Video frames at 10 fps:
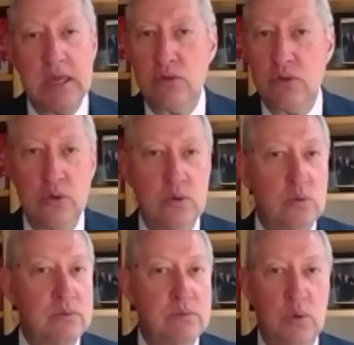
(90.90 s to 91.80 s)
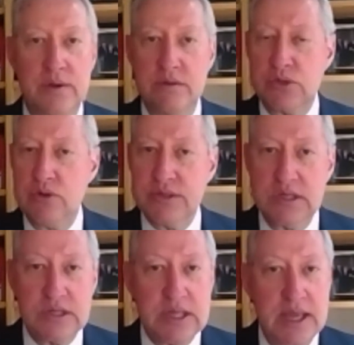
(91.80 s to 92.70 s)
through what are the trust
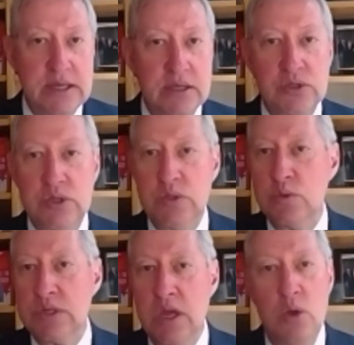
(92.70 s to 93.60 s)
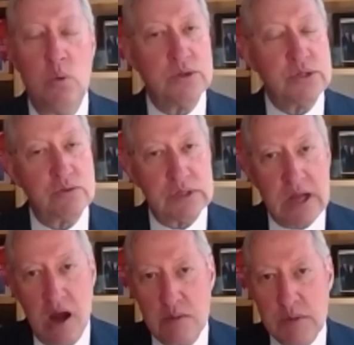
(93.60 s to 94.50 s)
and estate issues, what's the
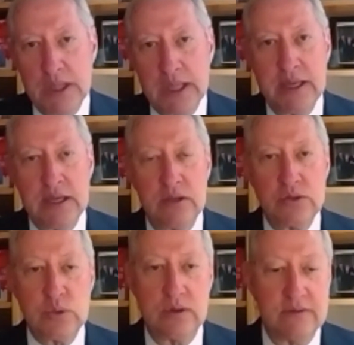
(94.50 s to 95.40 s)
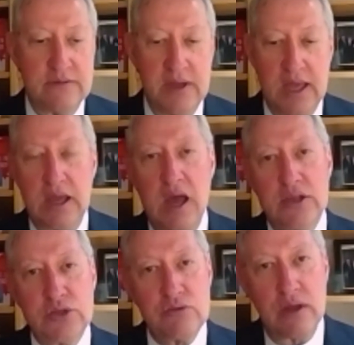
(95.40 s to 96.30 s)
retirement planning sort of
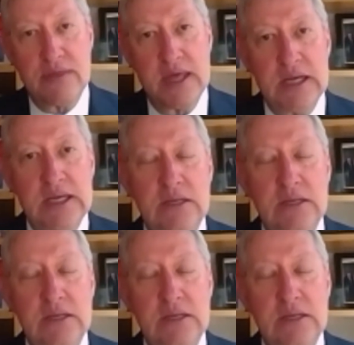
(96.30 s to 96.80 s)
construct that I need